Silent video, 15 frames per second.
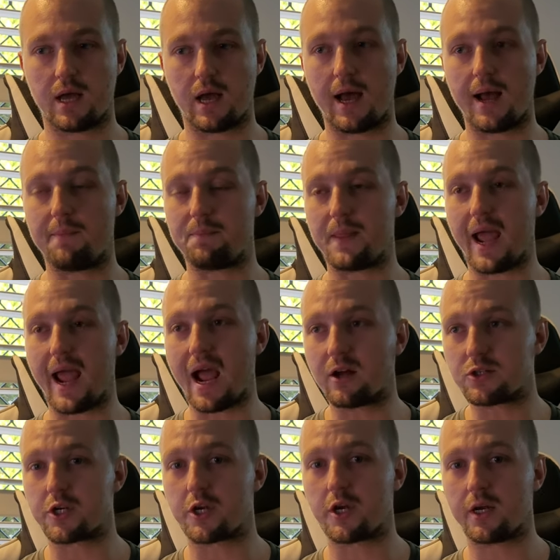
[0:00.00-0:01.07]
Um, our
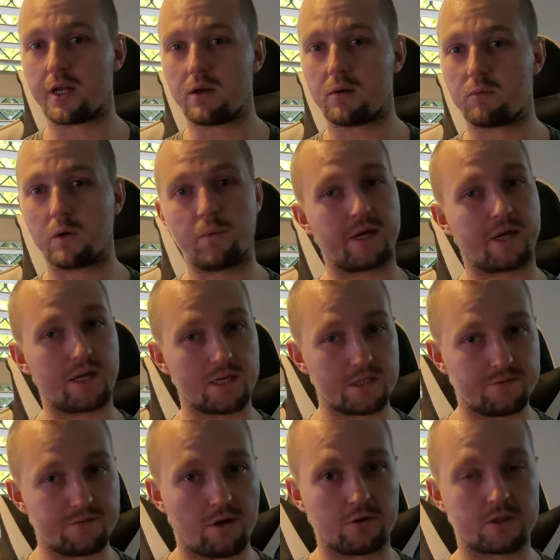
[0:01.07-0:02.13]
journey, what we're going to
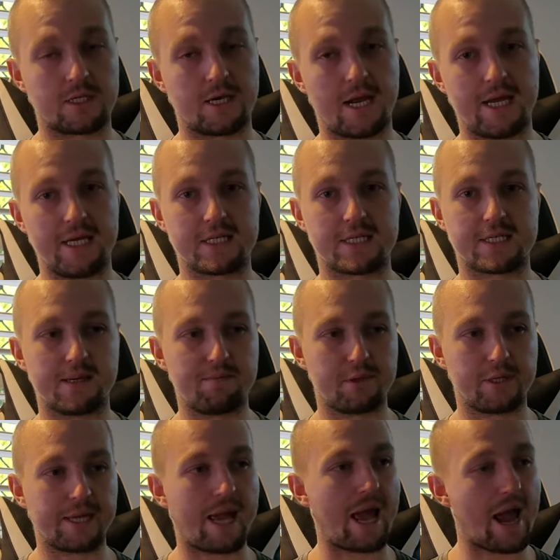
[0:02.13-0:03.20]
divulge today, is
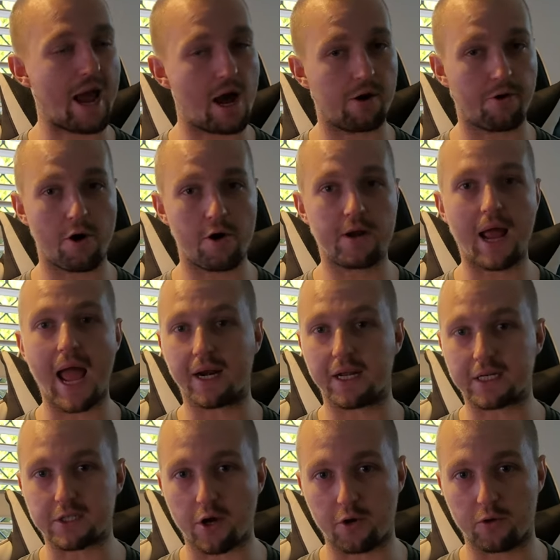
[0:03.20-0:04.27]
simply our own
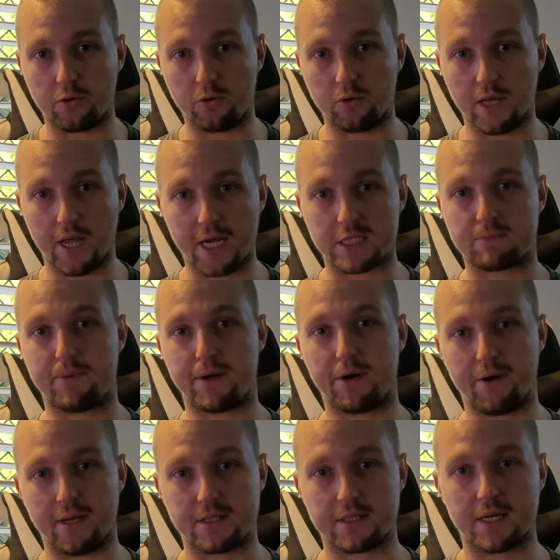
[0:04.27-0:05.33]
anecdotal
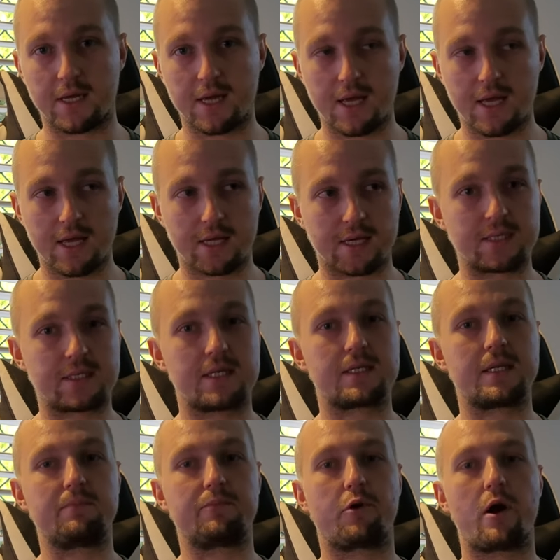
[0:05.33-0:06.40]
experience
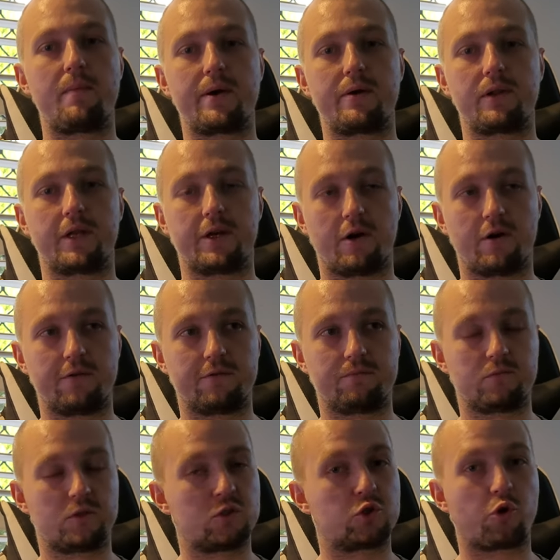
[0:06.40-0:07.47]
consisting primarily of
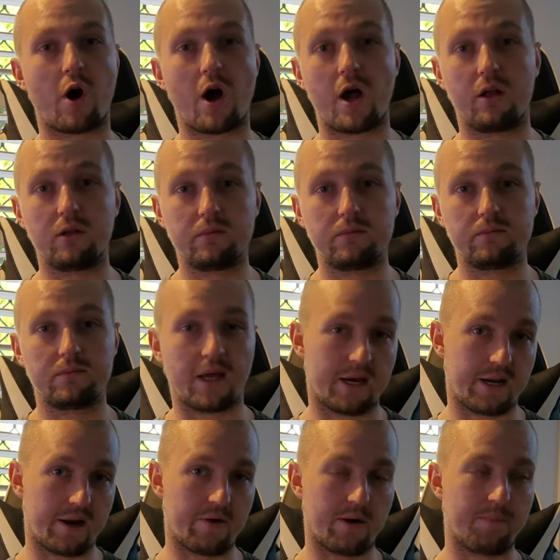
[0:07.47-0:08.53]
trial and
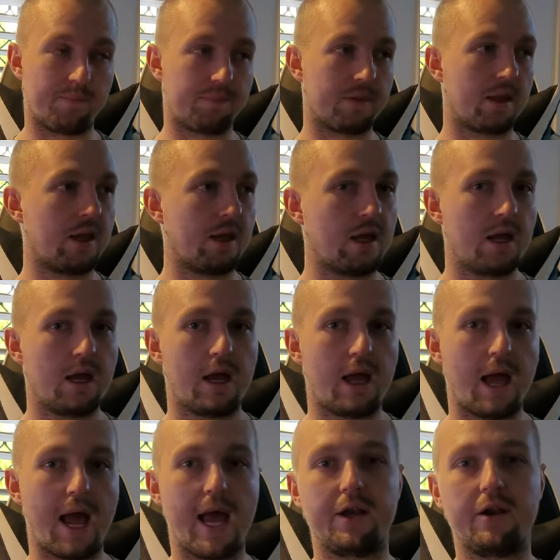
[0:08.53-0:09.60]
error.
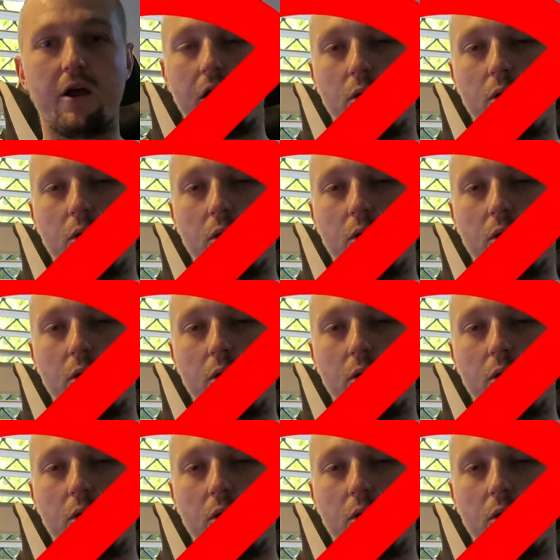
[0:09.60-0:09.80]
And no,